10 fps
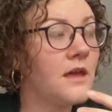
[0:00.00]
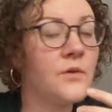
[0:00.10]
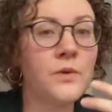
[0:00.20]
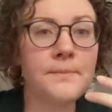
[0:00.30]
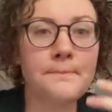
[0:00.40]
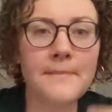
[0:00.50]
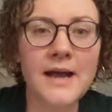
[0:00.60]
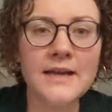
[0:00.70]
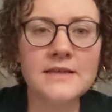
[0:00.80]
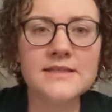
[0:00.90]
it
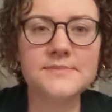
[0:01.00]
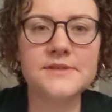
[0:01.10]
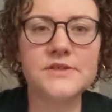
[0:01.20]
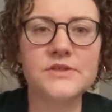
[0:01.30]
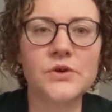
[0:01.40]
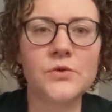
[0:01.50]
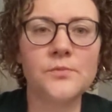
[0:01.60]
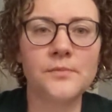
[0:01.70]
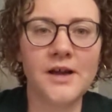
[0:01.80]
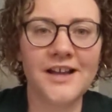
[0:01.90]
reminds me so
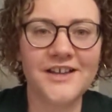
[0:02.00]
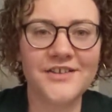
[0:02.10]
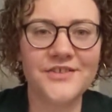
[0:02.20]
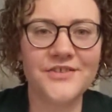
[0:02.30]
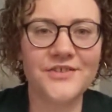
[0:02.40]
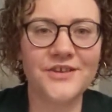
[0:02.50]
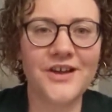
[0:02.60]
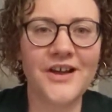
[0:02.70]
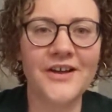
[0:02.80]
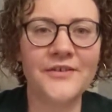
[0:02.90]
much
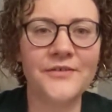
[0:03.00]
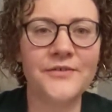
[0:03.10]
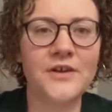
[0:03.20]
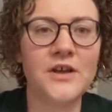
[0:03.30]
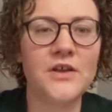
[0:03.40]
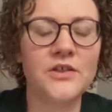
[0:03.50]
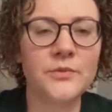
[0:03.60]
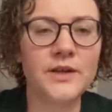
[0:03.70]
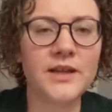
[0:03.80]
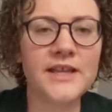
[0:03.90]
of
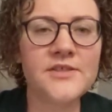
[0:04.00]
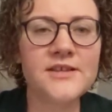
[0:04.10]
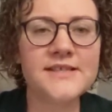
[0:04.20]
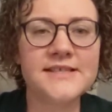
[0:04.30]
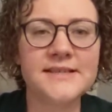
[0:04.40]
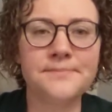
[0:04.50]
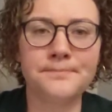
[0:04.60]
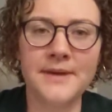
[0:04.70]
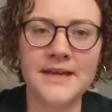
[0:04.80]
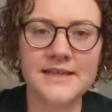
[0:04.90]
the religious
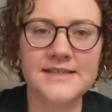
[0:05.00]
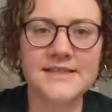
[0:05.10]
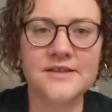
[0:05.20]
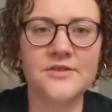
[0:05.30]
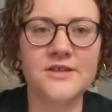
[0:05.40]
debates that